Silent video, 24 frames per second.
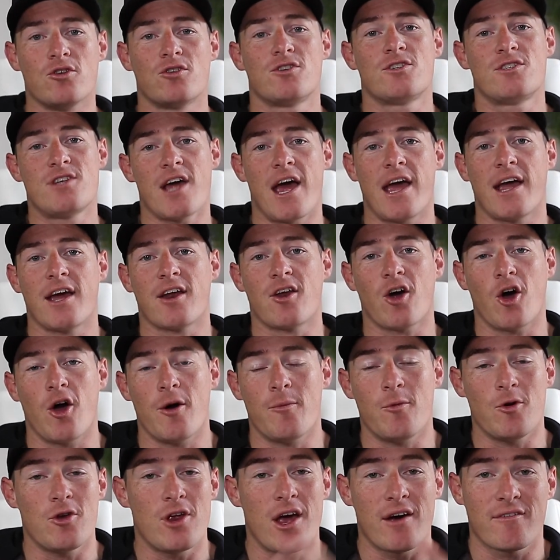you're staying at
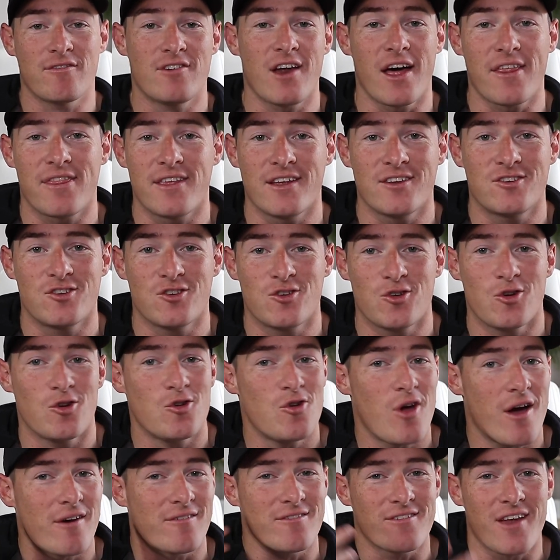home, when you have nothing to do,
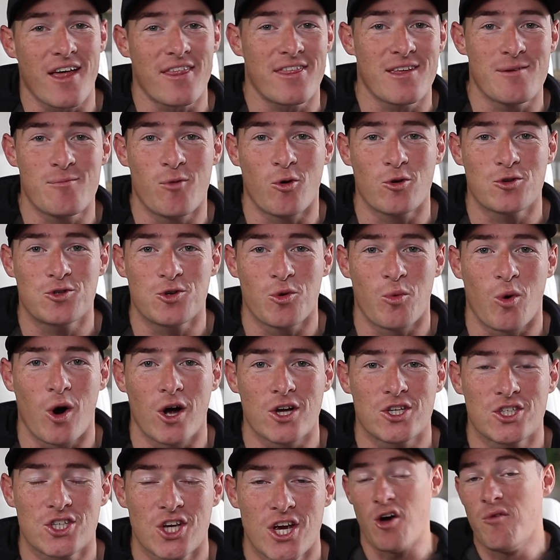you have nothing more to
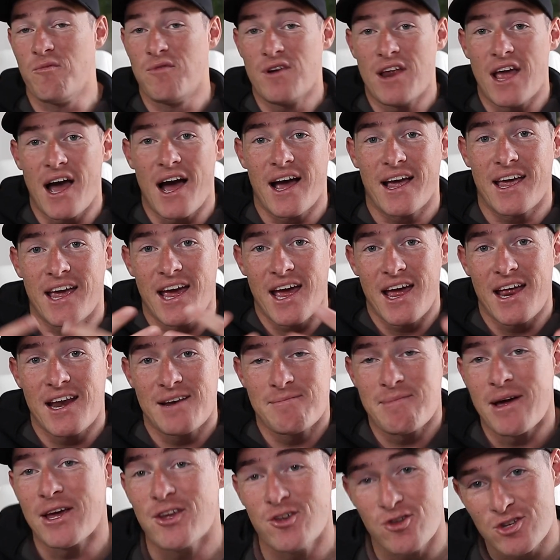watch. Hopefully I
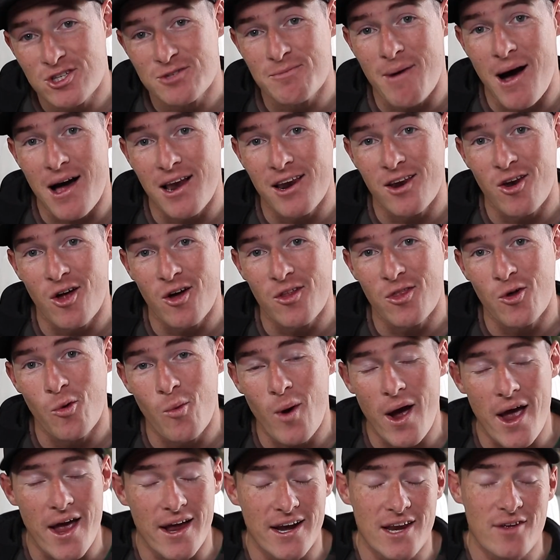can make you smile along the
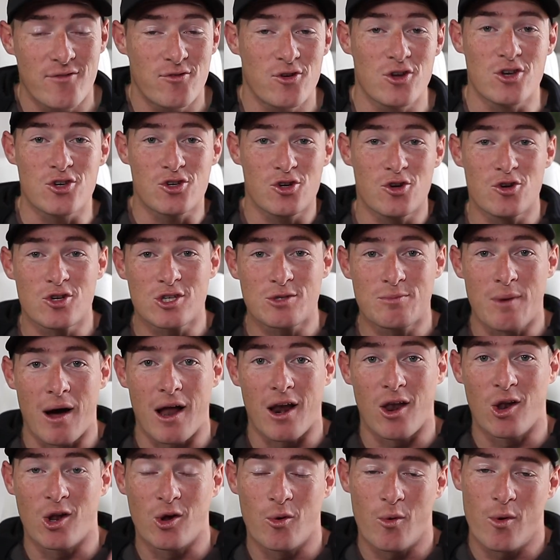way, and if you do
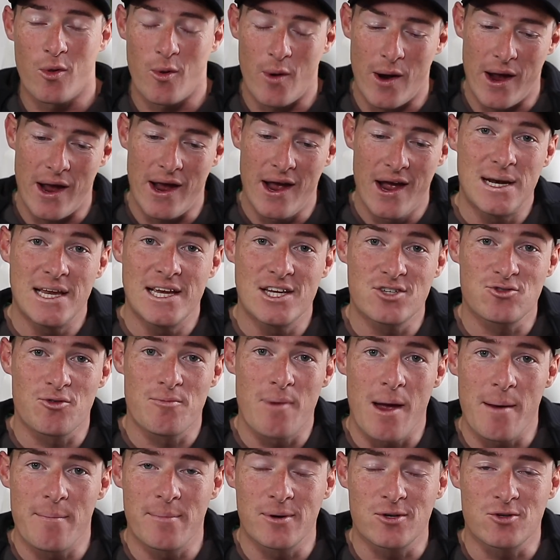smile along the way, please
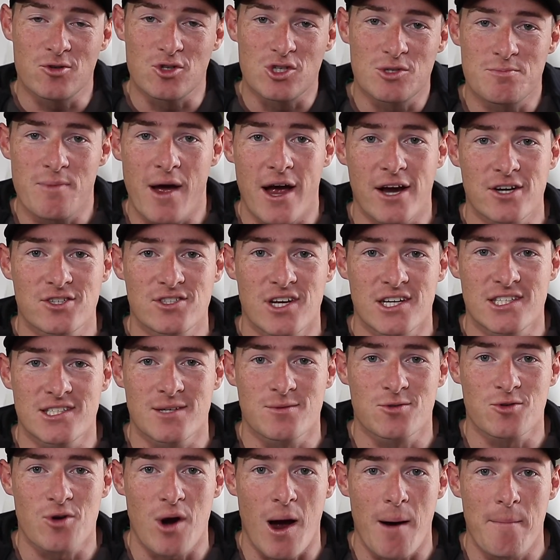remember to smash that
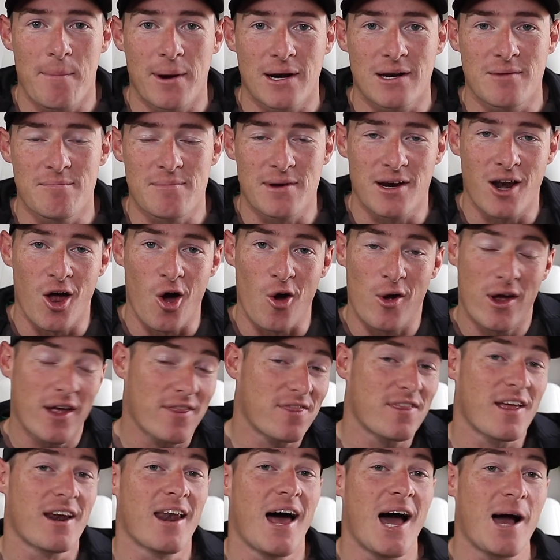subscribe button below,
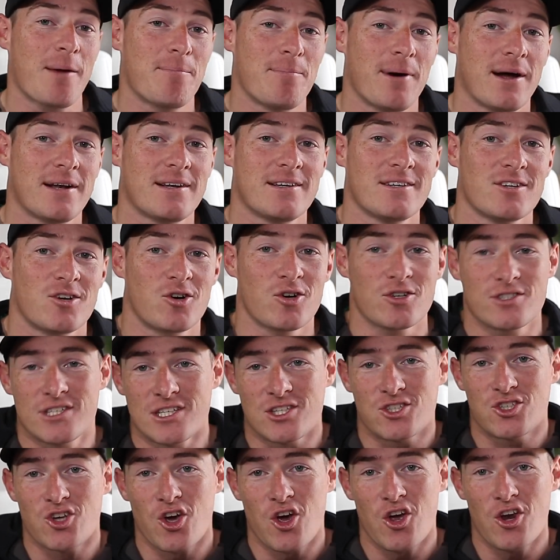hit the like button, because
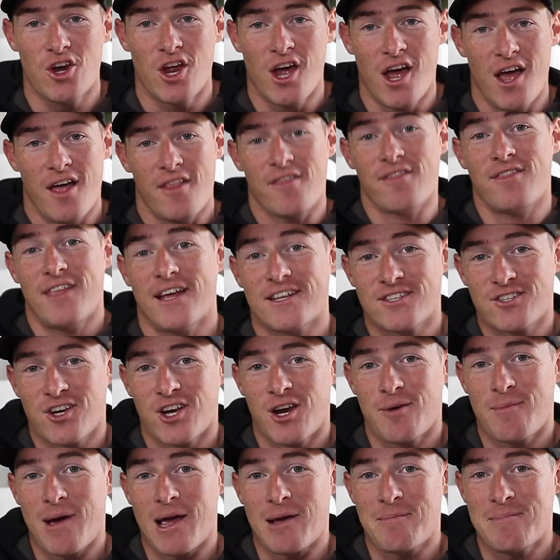in turn that's
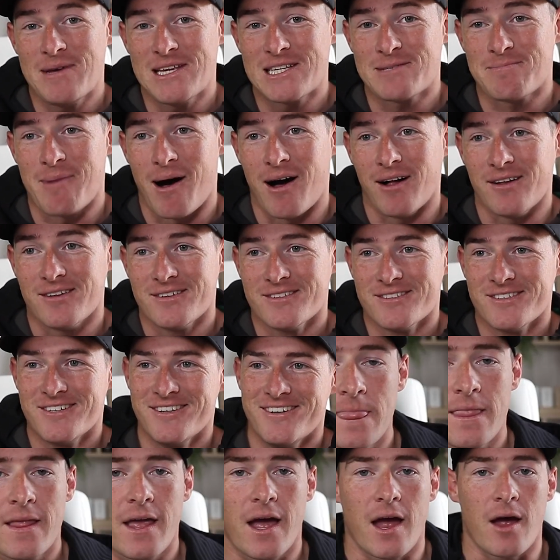gonna make me smile.
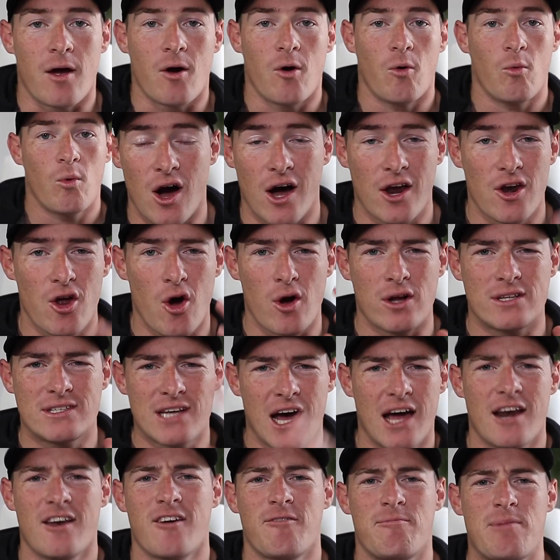I know a
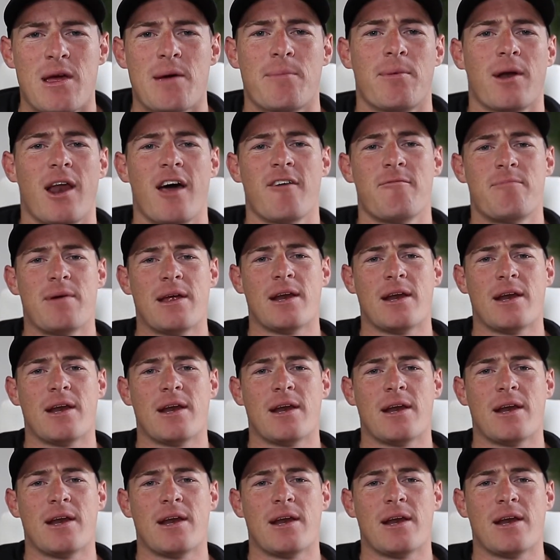ton of people have